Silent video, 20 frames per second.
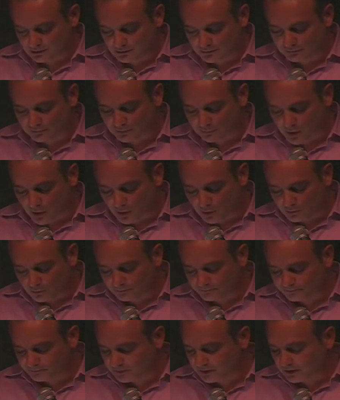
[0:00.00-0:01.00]
From
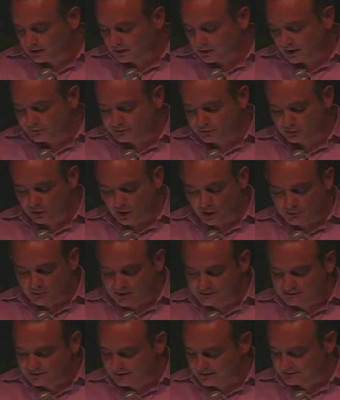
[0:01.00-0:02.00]
home, I took all
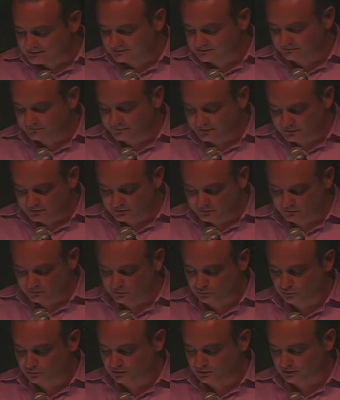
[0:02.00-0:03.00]
my tests and finished the
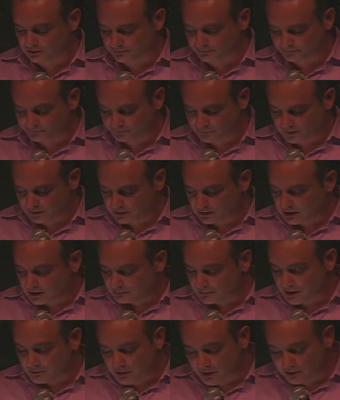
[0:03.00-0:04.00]
school year.
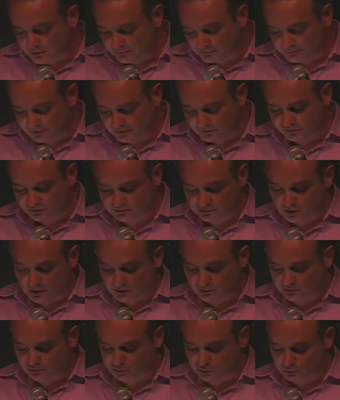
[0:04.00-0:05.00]
My mother finished law
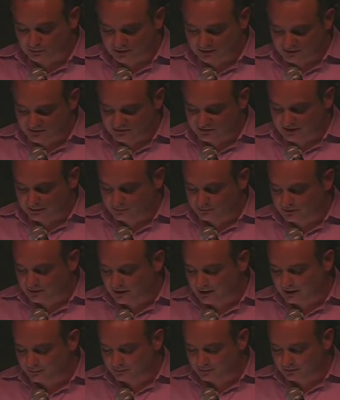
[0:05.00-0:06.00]
school around the same
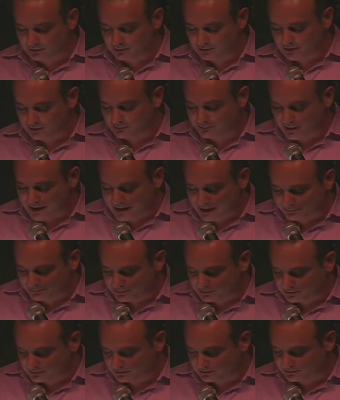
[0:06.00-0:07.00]
time, and
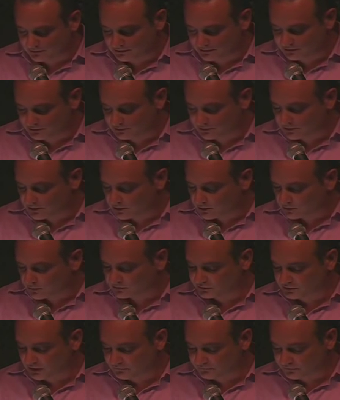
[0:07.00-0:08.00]
Pop, the teacher, was
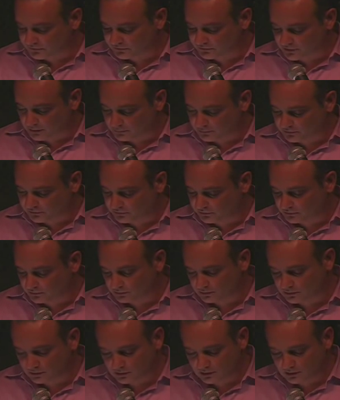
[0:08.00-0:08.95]
done for the summer too.